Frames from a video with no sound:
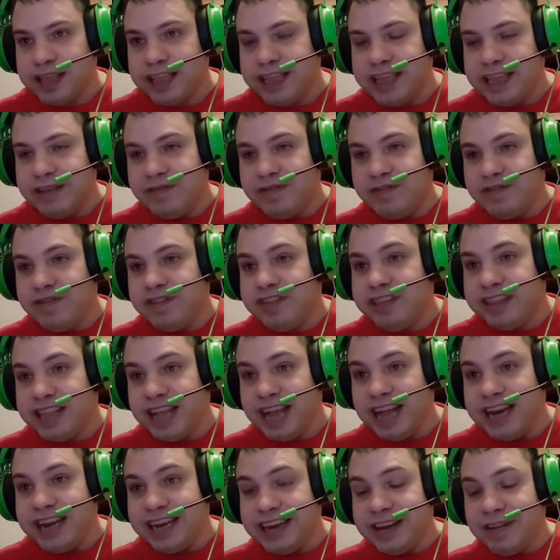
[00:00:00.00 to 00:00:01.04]
if
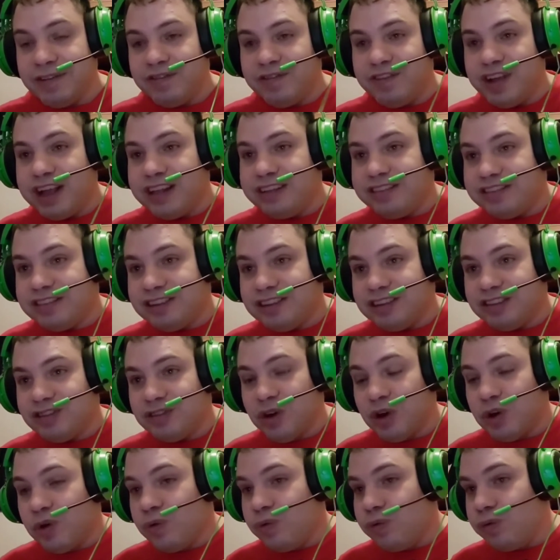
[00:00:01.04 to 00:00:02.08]
then he faces
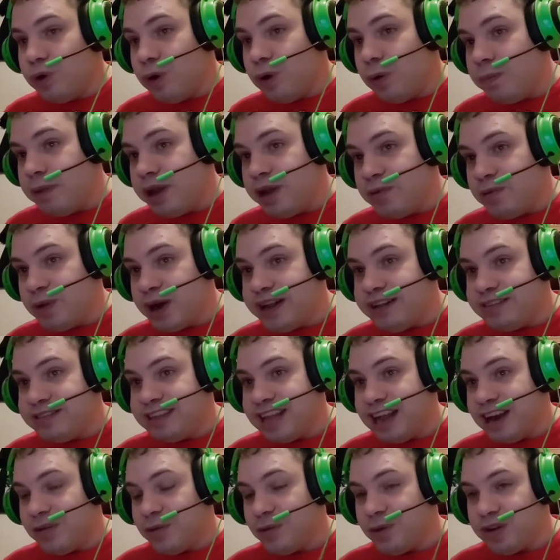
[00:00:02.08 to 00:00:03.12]
Roman Reigns
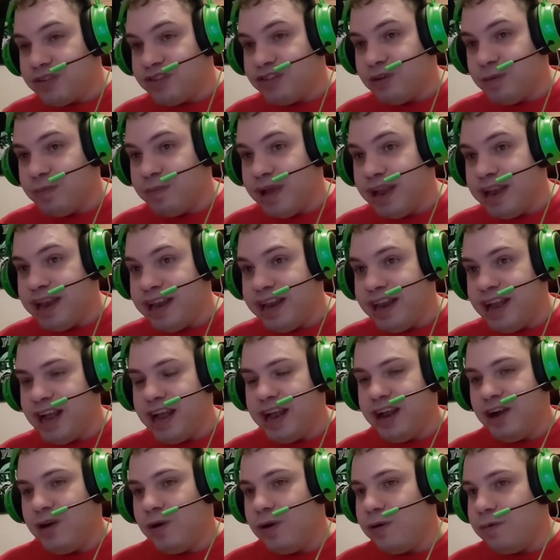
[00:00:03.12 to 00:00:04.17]
at WrestleMania,
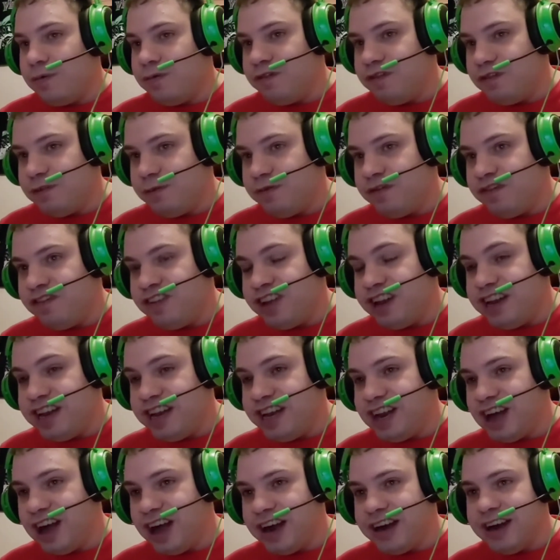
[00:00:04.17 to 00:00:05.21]
I hopefully
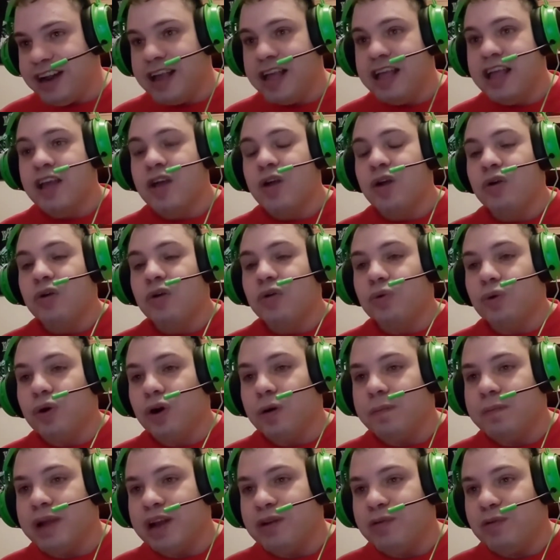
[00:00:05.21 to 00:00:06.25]
not,
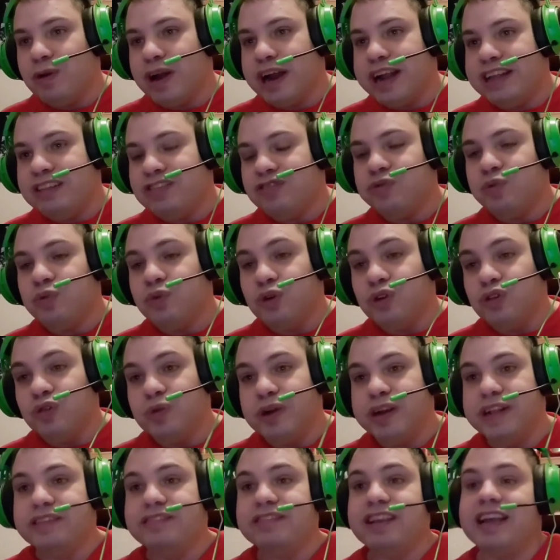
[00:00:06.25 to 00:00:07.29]
Roman Reigns would
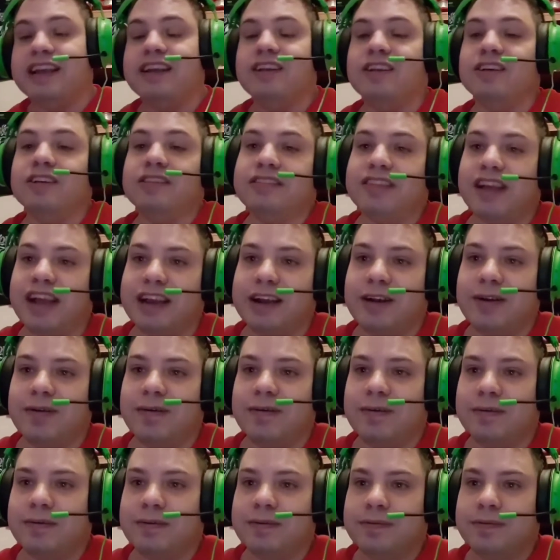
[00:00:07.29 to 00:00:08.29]
retain the title.